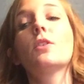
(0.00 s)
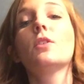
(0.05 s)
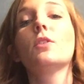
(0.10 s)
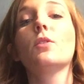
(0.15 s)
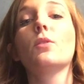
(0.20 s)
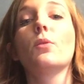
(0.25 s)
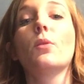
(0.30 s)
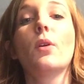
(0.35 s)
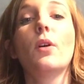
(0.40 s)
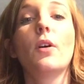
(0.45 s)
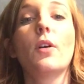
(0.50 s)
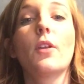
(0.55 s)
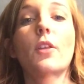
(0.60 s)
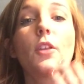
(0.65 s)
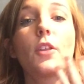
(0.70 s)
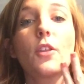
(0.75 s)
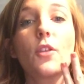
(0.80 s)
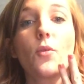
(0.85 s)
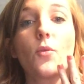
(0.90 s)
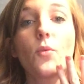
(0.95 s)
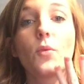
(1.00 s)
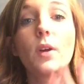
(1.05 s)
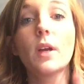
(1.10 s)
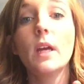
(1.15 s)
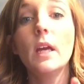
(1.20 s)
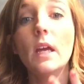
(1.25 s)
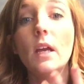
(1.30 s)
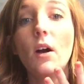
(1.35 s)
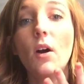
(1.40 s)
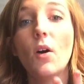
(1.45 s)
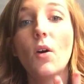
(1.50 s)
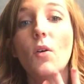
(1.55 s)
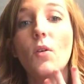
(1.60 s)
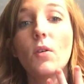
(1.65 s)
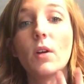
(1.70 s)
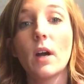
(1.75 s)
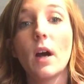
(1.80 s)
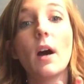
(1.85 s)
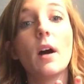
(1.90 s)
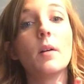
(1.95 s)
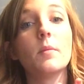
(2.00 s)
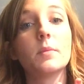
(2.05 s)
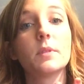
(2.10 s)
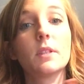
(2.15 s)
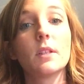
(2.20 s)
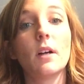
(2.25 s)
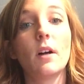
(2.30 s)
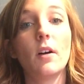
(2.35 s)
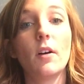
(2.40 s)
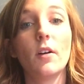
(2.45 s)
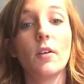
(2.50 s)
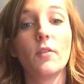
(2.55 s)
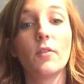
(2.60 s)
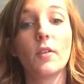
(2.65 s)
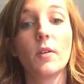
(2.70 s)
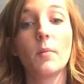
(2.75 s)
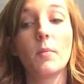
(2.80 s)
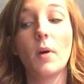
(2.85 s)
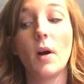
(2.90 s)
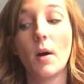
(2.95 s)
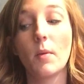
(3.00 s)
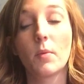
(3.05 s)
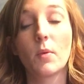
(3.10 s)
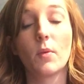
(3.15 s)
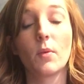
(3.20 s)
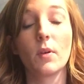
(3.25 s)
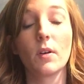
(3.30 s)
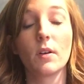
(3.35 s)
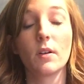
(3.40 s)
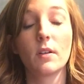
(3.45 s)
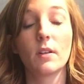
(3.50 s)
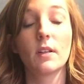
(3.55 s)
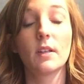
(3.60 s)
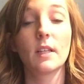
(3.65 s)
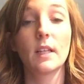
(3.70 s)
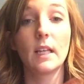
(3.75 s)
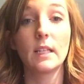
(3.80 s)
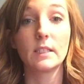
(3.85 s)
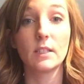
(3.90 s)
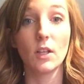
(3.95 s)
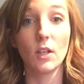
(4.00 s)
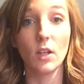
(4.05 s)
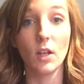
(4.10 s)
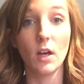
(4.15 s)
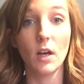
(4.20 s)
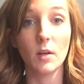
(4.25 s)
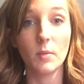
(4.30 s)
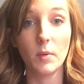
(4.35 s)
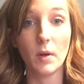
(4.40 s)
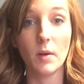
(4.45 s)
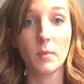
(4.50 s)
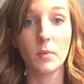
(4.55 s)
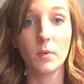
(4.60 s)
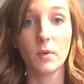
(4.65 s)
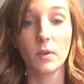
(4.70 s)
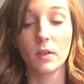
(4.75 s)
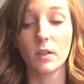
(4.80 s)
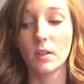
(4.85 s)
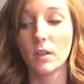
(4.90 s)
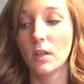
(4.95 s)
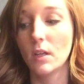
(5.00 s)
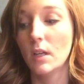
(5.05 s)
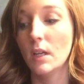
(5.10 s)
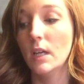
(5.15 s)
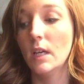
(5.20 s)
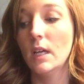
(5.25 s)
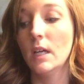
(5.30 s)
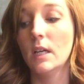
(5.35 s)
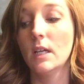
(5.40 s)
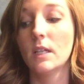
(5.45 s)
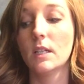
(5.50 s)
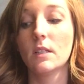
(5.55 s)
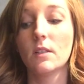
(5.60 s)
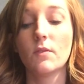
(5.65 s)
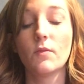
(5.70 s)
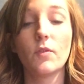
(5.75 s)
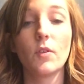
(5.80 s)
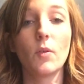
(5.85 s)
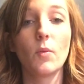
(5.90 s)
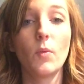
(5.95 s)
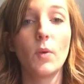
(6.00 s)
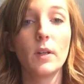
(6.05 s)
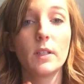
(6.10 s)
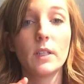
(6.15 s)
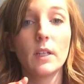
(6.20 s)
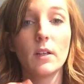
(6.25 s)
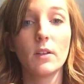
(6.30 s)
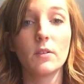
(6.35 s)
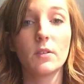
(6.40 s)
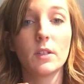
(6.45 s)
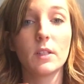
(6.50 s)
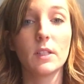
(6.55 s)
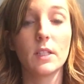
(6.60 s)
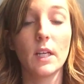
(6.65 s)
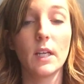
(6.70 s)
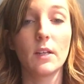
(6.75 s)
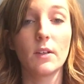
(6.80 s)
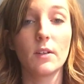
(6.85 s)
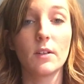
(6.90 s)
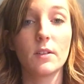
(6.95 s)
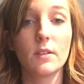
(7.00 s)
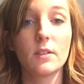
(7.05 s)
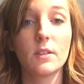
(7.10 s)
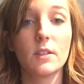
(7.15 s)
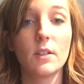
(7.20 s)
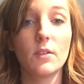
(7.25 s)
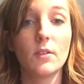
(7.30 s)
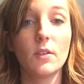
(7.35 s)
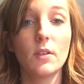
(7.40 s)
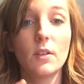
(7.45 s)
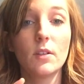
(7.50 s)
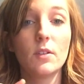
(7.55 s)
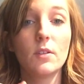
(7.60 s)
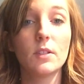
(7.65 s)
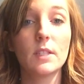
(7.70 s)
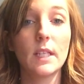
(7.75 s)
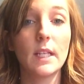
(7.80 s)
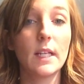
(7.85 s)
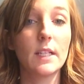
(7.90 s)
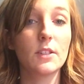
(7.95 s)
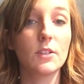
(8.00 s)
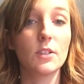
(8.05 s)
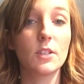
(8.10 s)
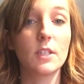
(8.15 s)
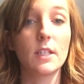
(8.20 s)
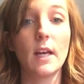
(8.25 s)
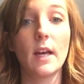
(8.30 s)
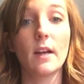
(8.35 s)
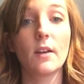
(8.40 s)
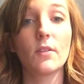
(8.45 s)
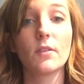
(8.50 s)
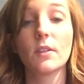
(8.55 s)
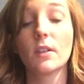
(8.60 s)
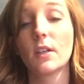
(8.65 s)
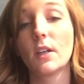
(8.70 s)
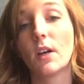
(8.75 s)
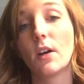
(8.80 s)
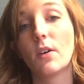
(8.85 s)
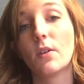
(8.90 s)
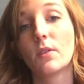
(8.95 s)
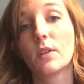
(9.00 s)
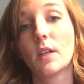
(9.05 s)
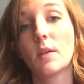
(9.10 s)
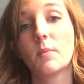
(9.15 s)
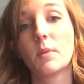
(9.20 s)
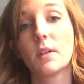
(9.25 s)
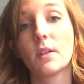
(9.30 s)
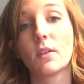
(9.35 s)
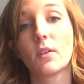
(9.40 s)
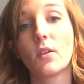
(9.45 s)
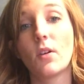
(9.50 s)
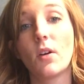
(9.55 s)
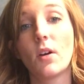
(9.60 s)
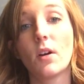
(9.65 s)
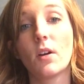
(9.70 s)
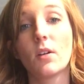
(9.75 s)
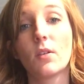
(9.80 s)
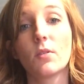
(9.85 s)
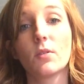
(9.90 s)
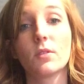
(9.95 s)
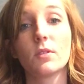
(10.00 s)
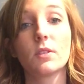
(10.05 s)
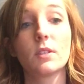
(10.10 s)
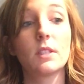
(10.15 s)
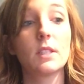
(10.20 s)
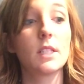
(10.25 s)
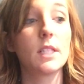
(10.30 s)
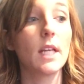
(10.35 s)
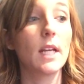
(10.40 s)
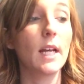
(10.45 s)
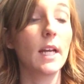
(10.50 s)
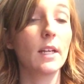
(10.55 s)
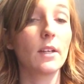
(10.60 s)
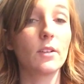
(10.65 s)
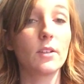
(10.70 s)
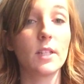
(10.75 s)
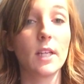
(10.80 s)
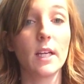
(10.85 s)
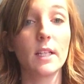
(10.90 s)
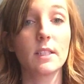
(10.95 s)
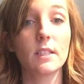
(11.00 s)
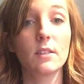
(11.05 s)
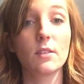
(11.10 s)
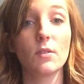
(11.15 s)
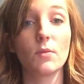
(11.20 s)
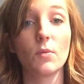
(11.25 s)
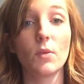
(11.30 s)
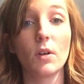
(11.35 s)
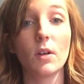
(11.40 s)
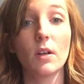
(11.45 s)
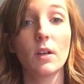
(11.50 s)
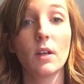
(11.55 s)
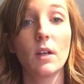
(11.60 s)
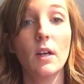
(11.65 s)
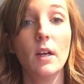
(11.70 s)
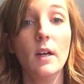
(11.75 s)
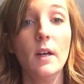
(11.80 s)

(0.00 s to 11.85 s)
can do 3 whole cups of popcorn. That's a lot of popcorn for 1 yellow container. So you can use that as your snack on the go, keep it in the car, set it at your desk to work.